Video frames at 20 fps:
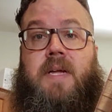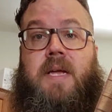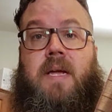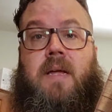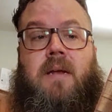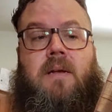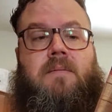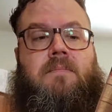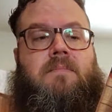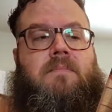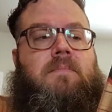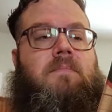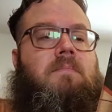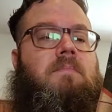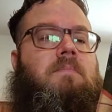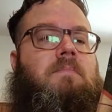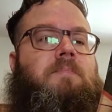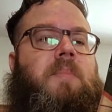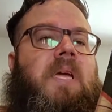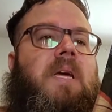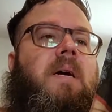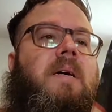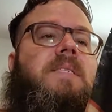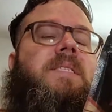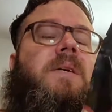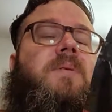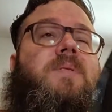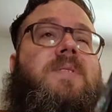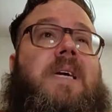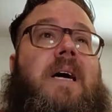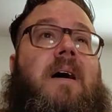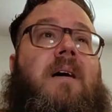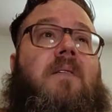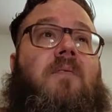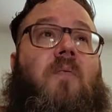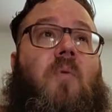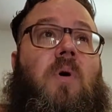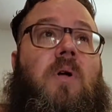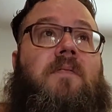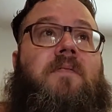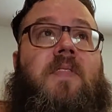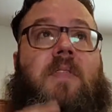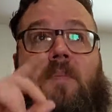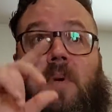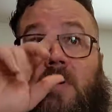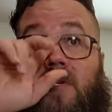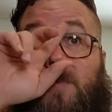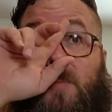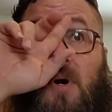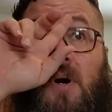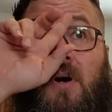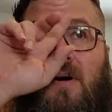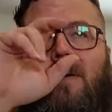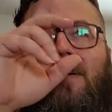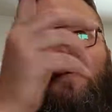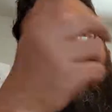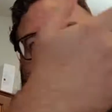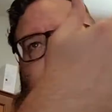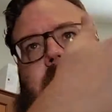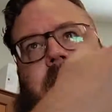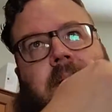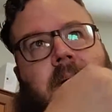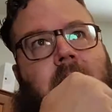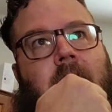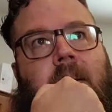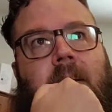And because I was out of wood for the most part, or the